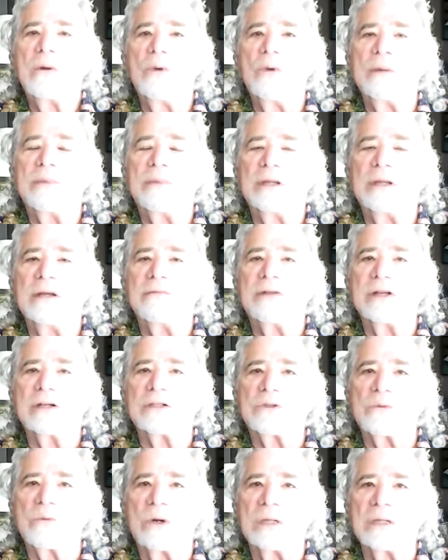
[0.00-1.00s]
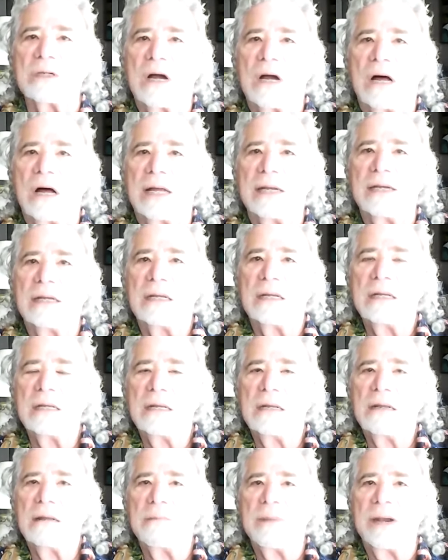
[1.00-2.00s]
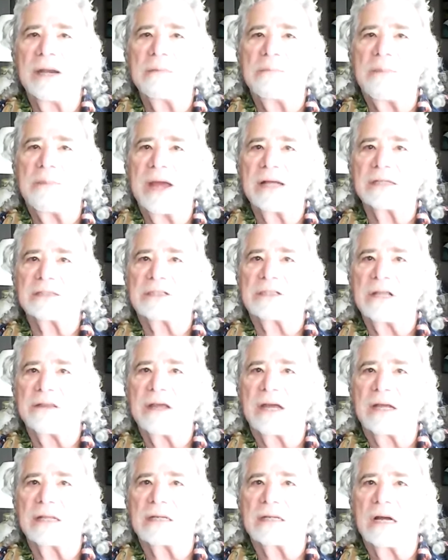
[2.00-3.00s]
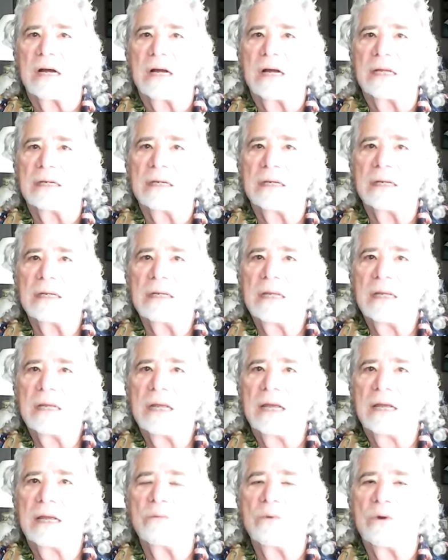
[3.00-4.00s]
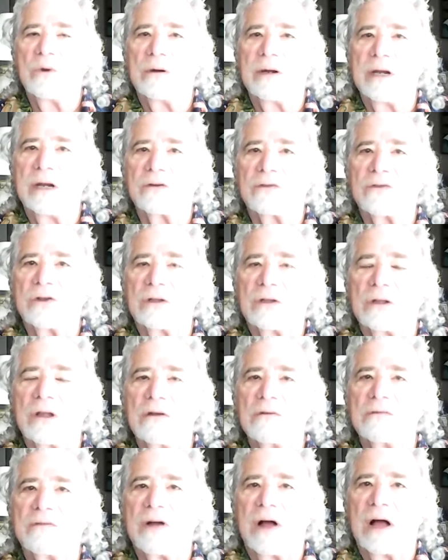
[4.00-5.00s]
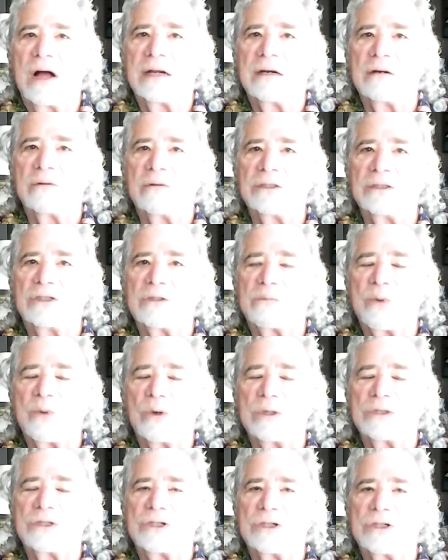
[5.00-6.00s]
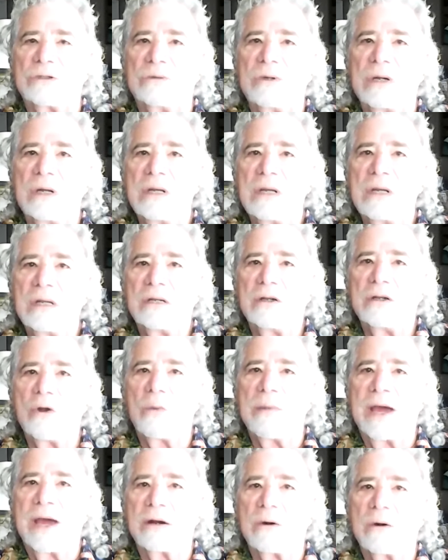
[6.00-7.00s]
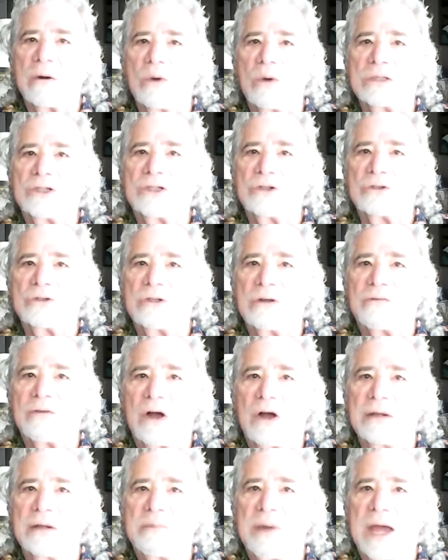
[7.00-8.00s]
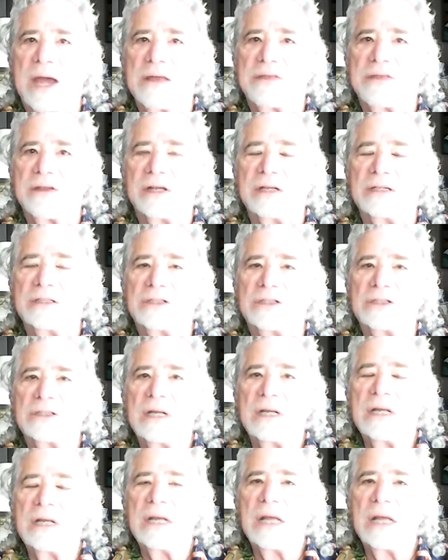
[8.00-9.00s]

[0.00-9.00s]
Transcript: we believe there's one God, many paths to that God, and we're here to love, honor, and support you no matter what your divine path is